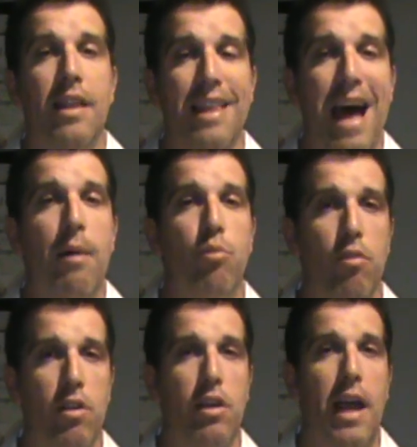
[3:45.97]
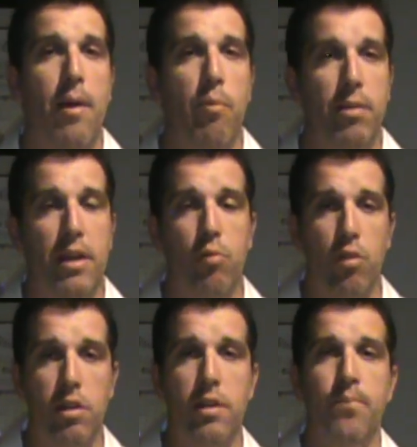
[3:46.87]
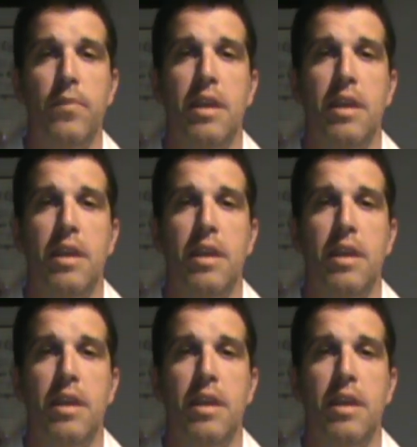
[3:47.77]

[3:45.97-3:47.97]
lab work and blood work